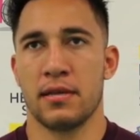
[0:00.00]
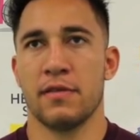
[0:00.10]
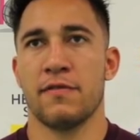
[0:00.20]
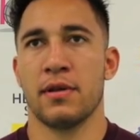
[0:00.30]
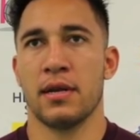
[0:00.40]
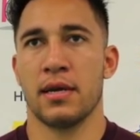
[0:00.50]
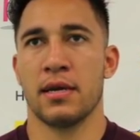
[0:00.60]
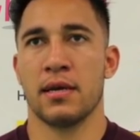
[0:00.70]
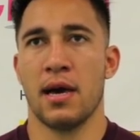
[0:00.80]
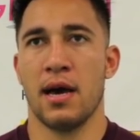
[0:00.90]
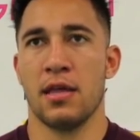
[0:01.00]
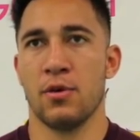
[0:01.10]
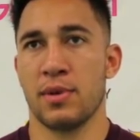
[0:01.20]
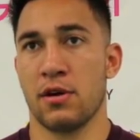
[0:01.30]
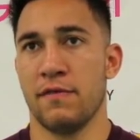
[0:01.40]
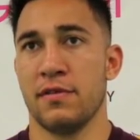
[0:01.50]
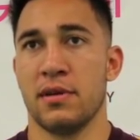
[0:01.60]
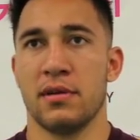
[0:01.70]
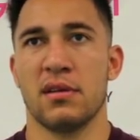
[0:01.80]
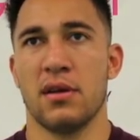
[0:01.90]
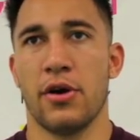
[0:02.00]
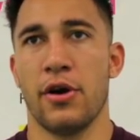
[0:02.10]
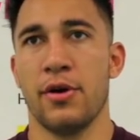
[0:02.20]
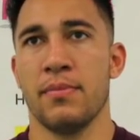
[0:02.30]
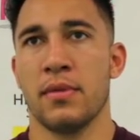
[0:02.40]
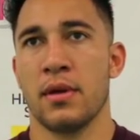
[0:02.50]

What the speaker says: Yeah, definitely. They'll be confident, at home.